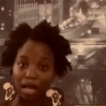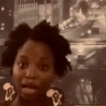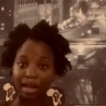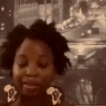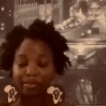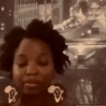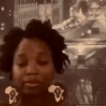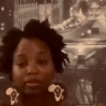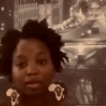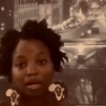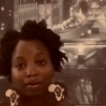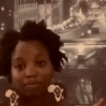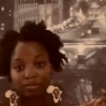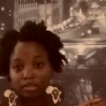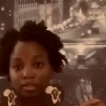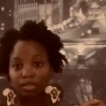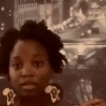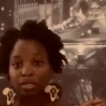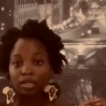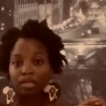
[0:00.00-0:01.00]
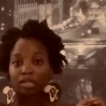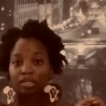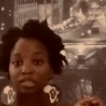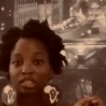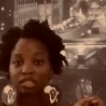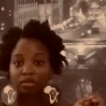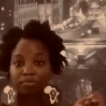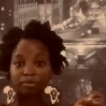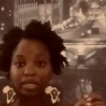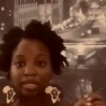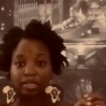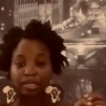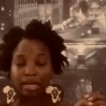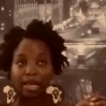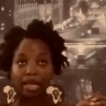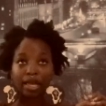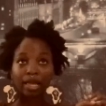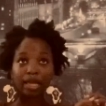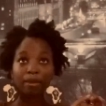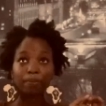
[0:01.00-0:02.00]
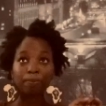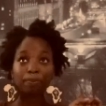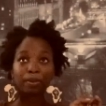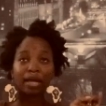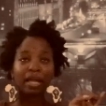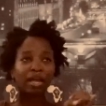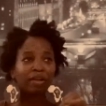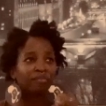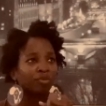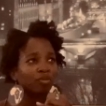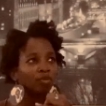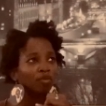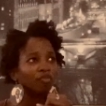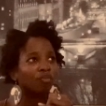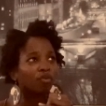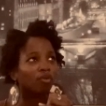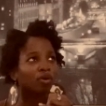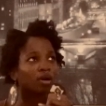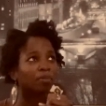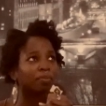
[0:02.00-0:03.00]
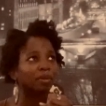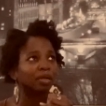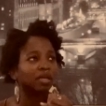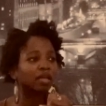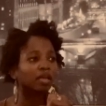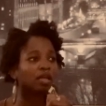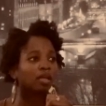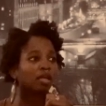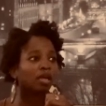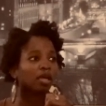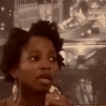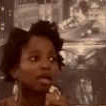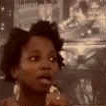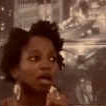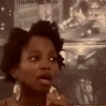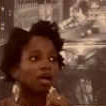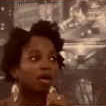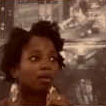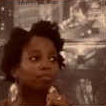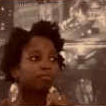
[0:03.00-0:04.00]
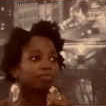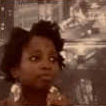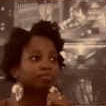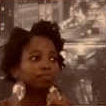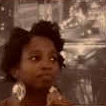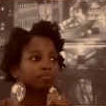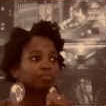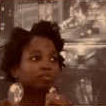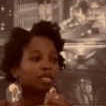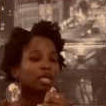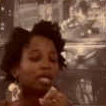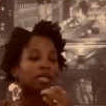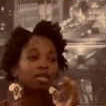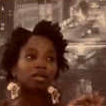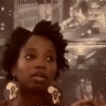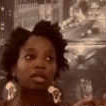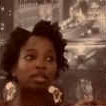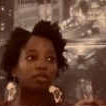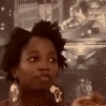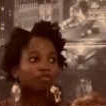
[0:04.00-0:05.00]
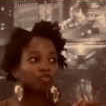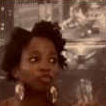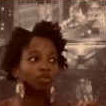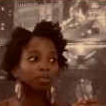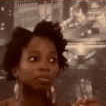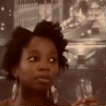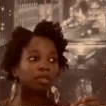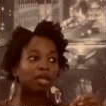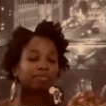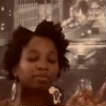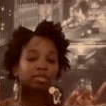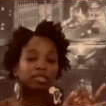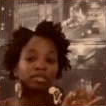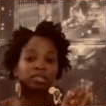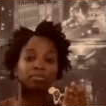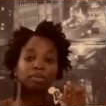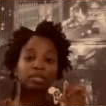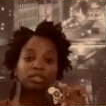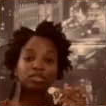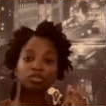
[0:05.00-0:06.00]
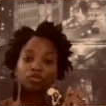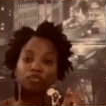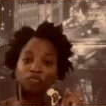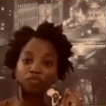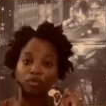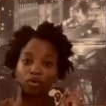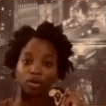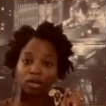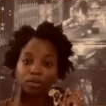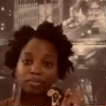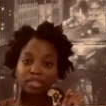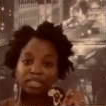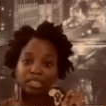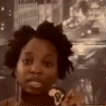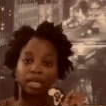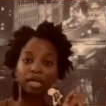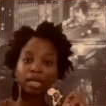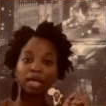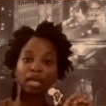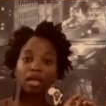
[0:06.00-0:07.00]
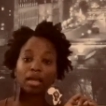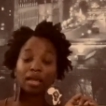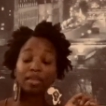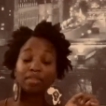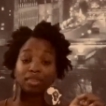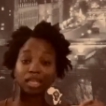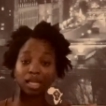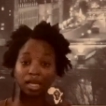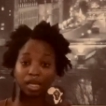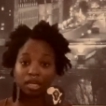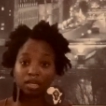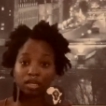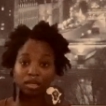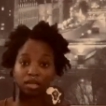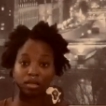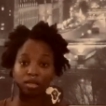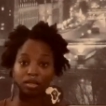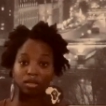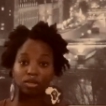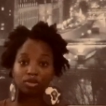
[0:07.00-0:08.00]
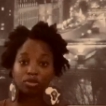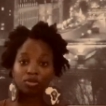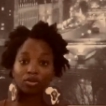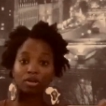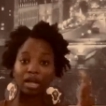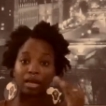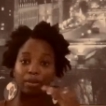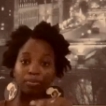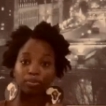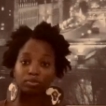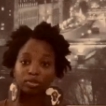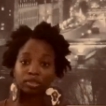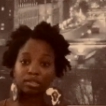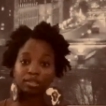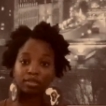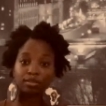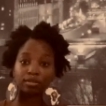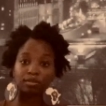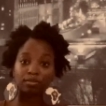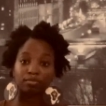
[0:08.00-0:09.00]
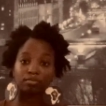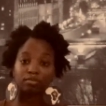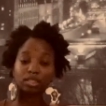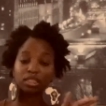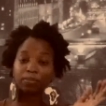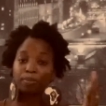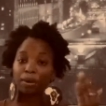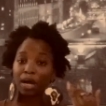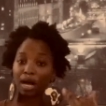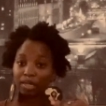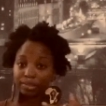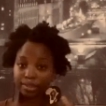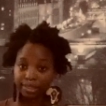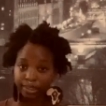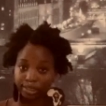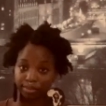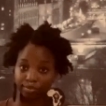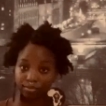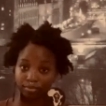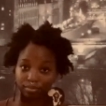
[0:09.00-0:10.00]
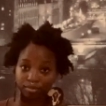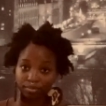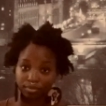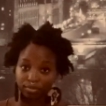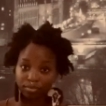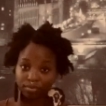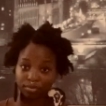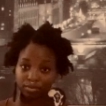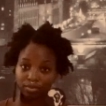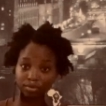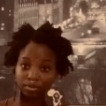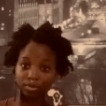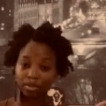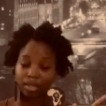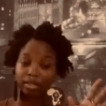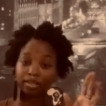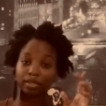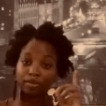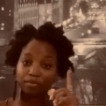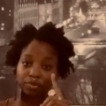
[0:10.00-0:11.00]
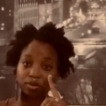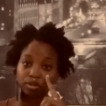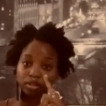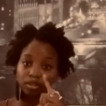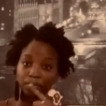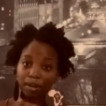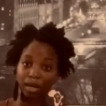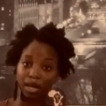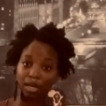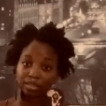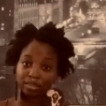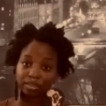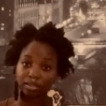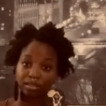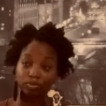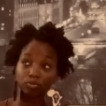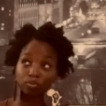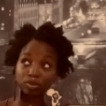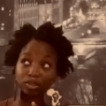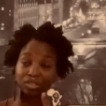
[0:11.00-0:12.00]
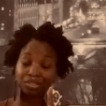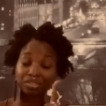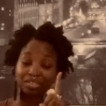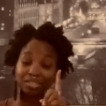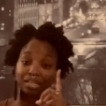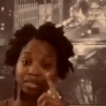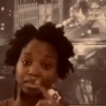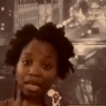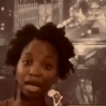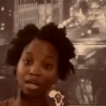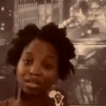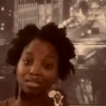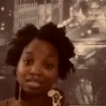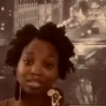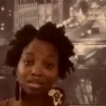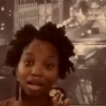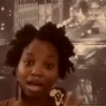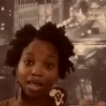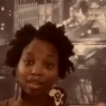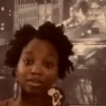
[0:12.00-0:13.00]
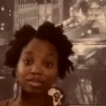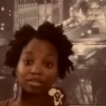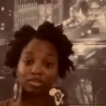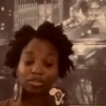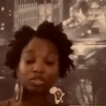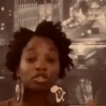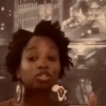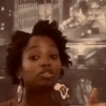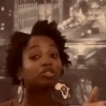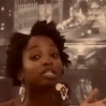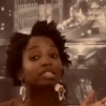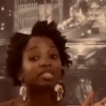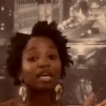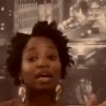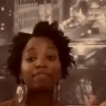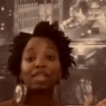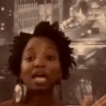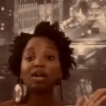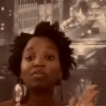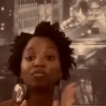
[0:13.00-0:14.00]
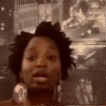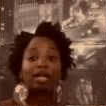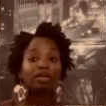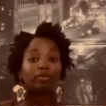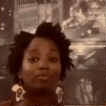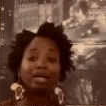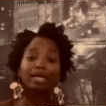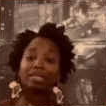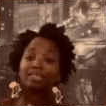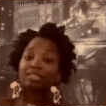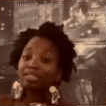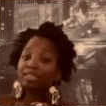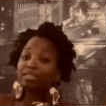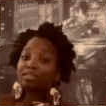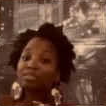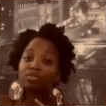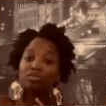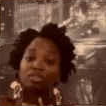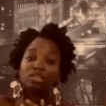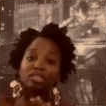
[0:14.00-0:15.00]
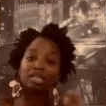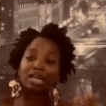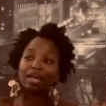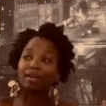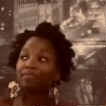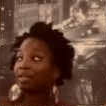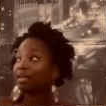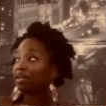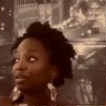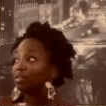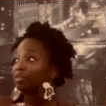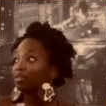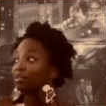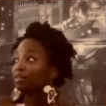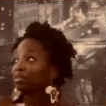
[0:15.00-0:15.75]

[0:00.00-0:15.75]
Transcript: and then you have to submit a behavioral form and another form. You have to submit two forms, and then you're able to deposit, like give your deposit, which is $1,000. So you need to have that right away, sis. You need to have that.